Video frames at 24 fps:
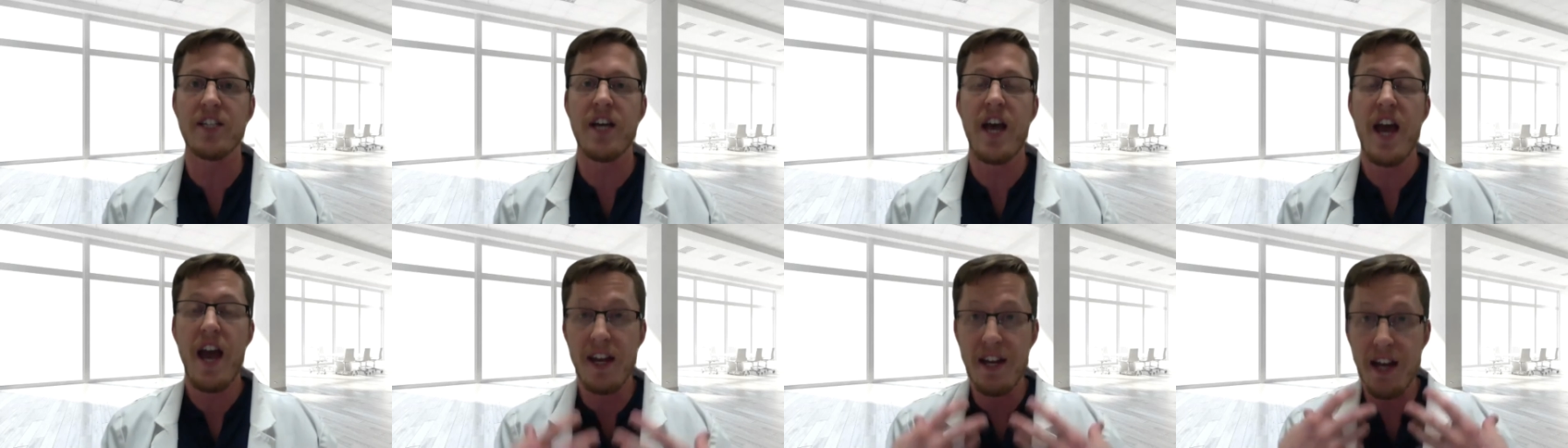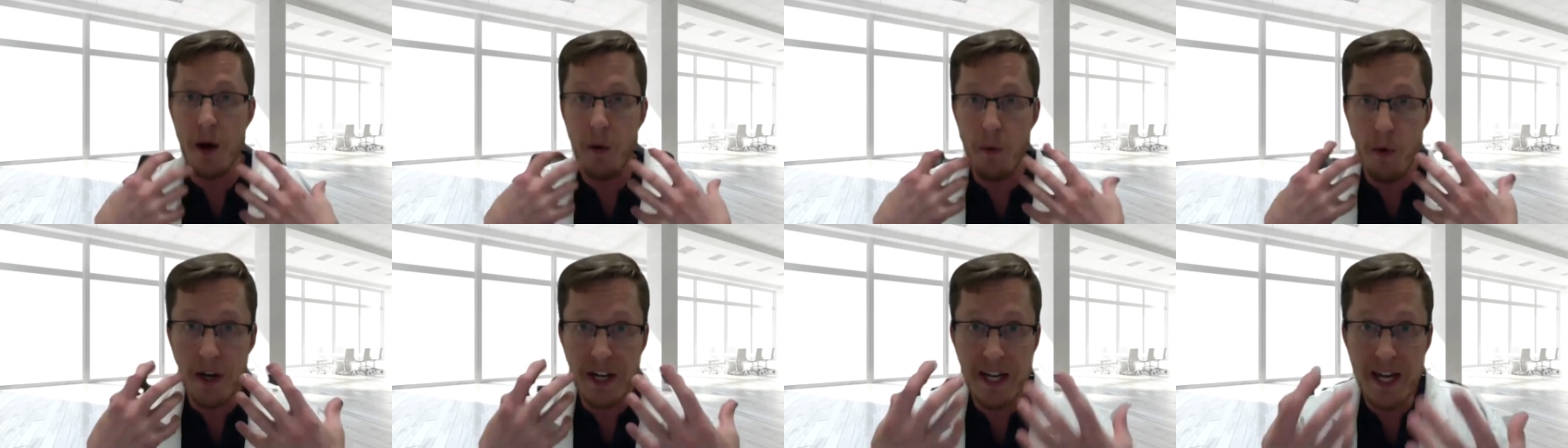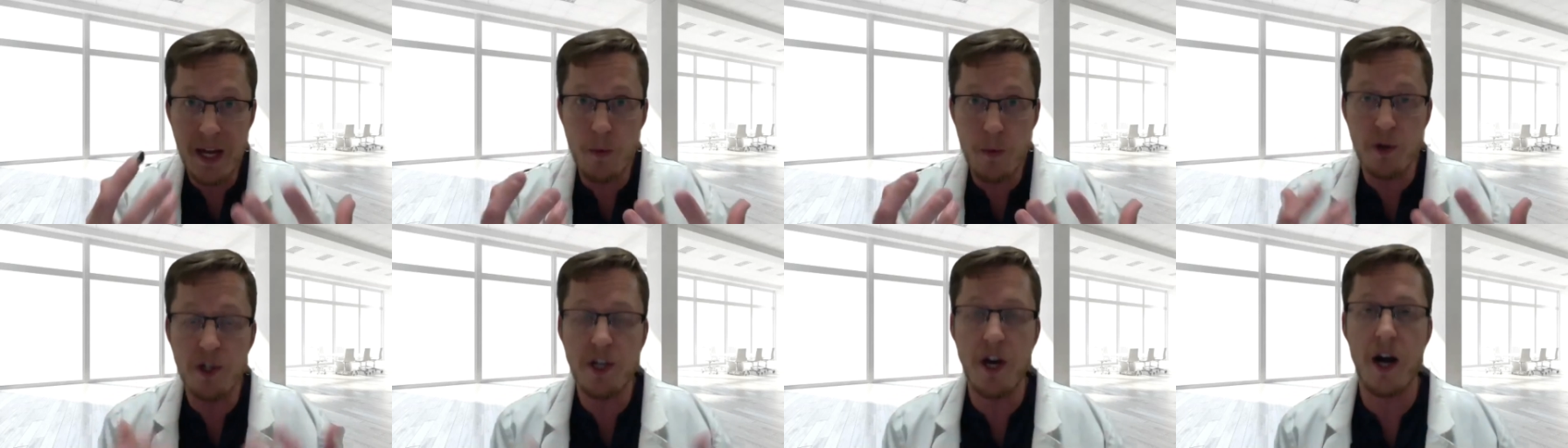And now
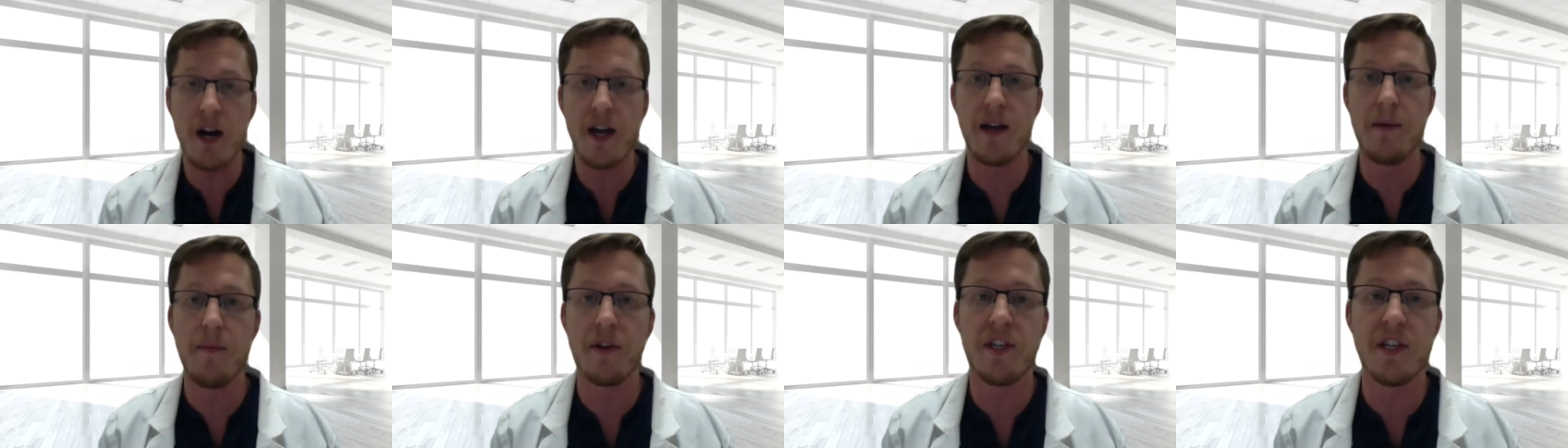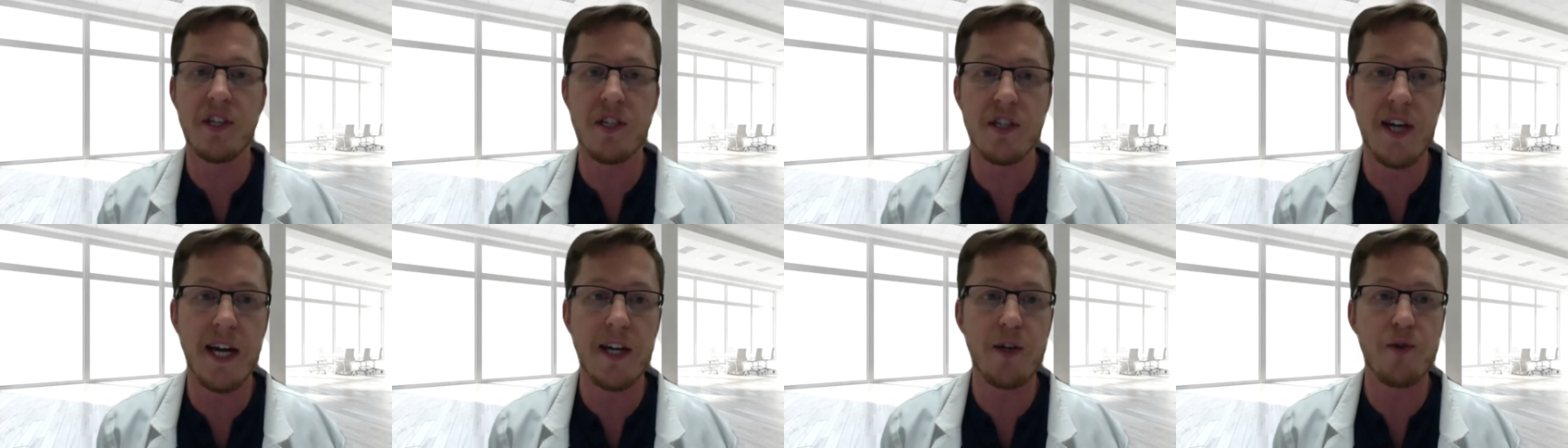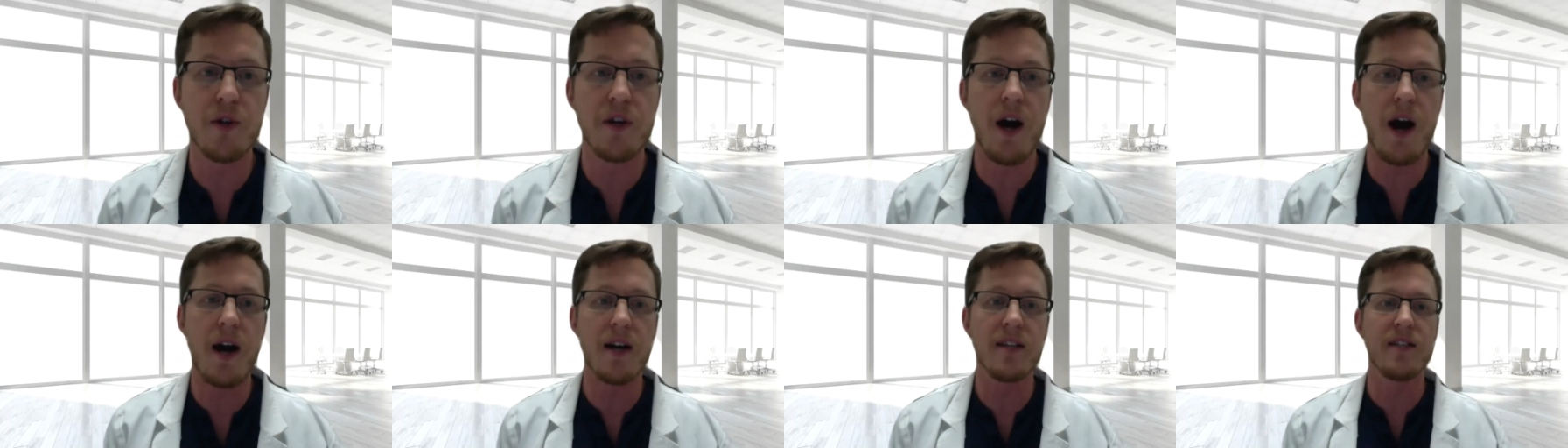again, we're talking about this
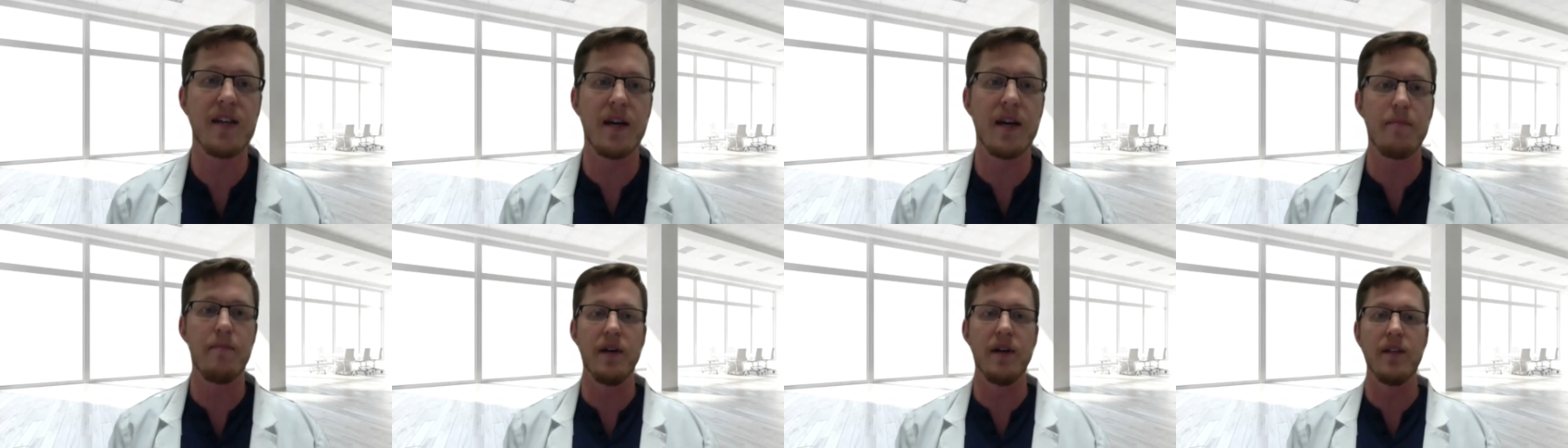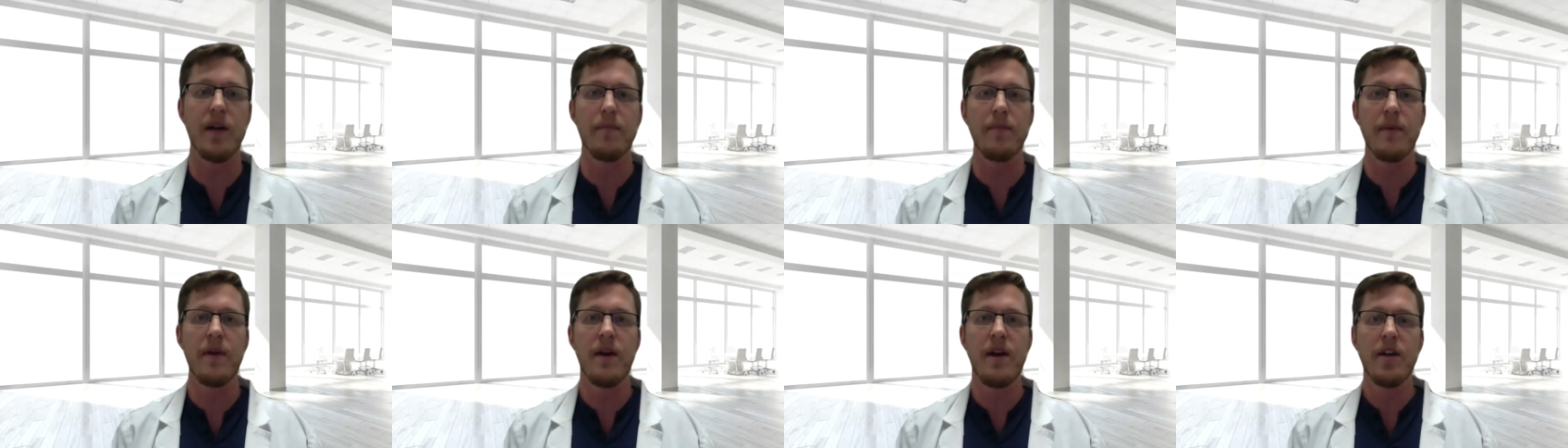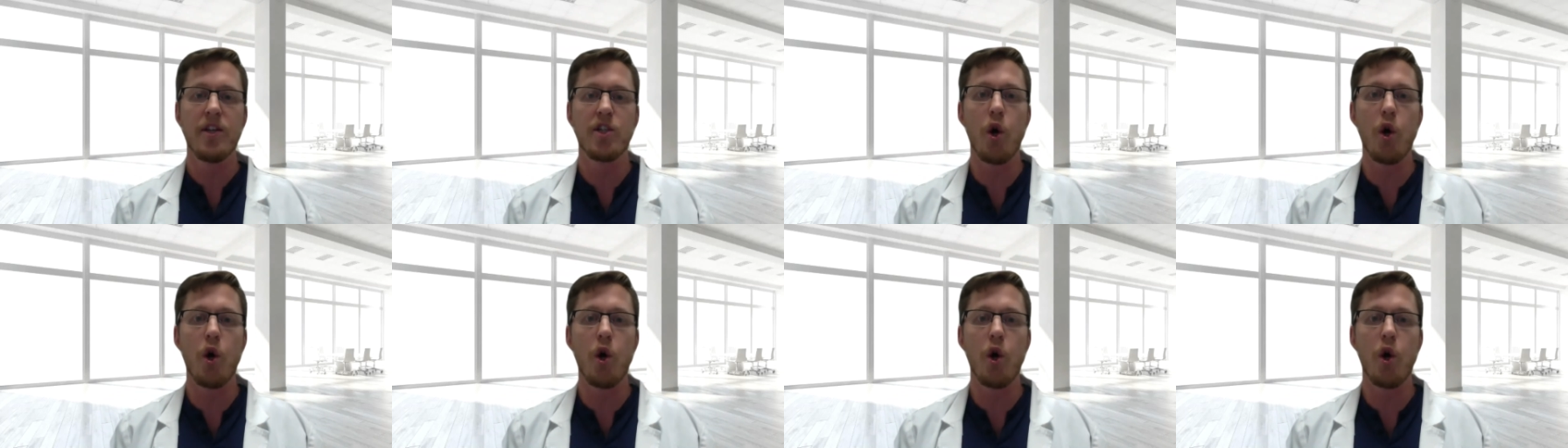nitric oxide buildup.